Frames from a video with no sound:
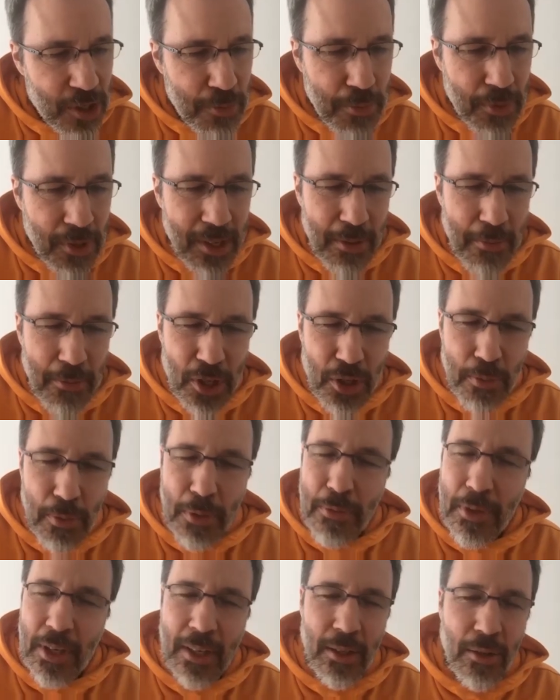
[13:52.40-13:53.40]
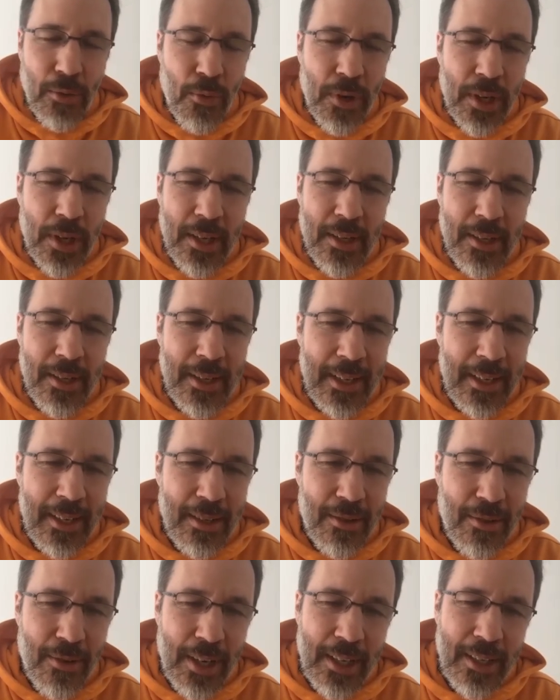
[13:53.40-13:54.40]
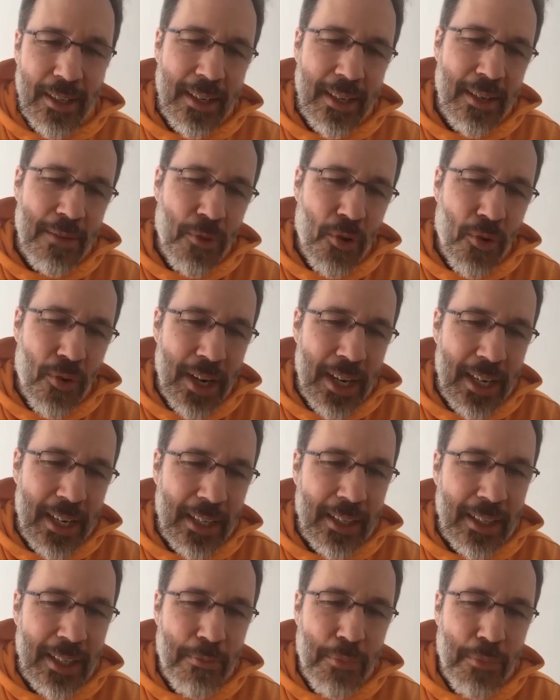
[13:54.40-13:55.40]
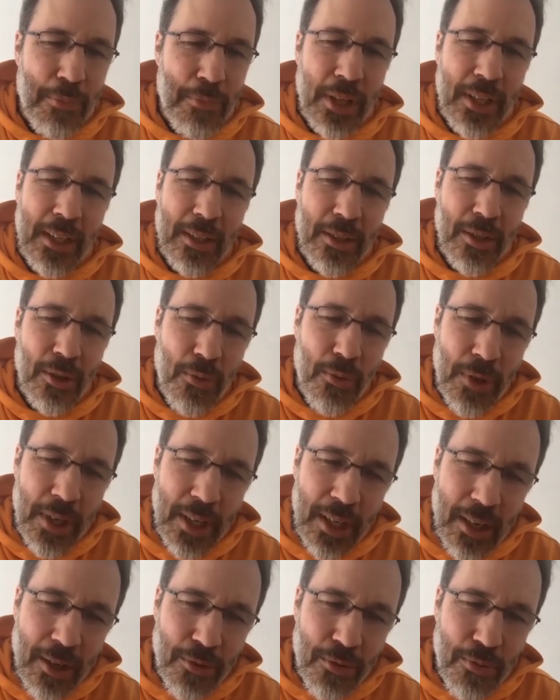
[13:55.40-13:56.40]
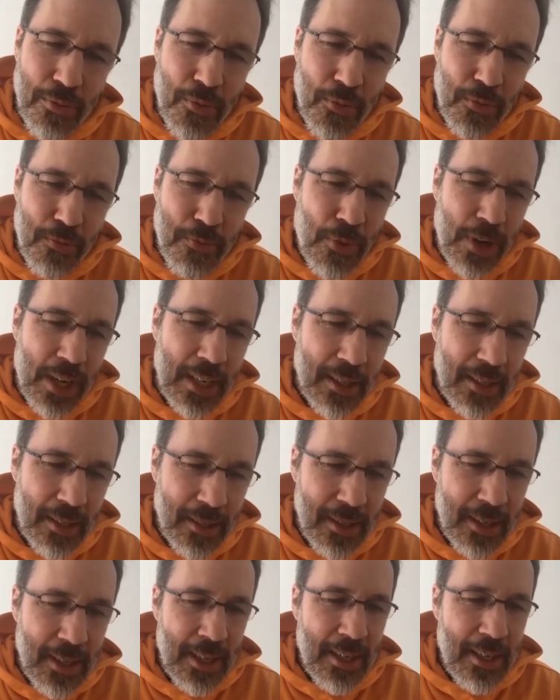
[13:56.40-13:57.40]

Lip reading: in a subliminal way and trying in a more elegant, poetical way how to bring